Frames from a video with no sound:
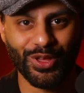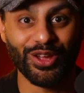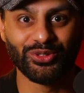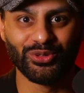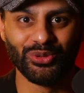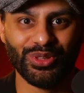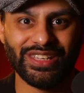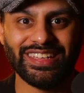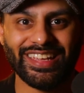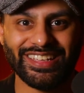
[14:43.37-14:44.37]
It
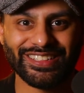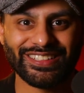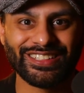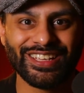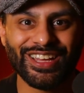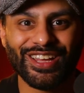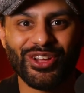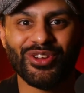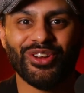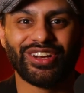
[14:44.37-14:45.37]
truly is
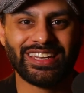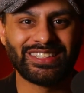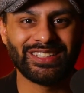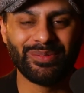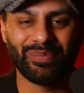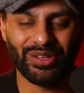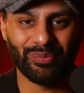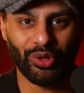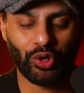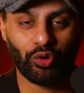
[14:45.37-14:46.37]
you're going to see
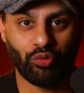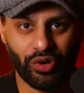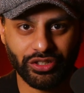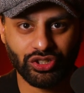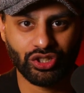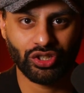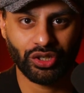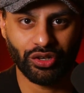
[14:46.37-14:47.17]
people cringe.